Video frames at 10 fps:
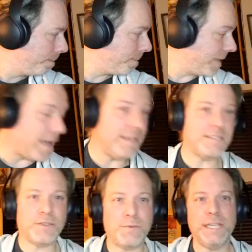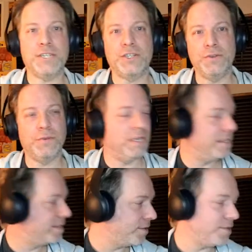yeah, it's a 3 issue
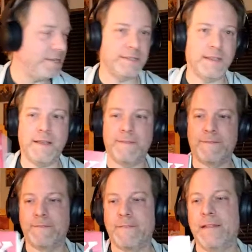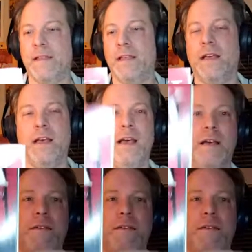series. Yeah. Uh,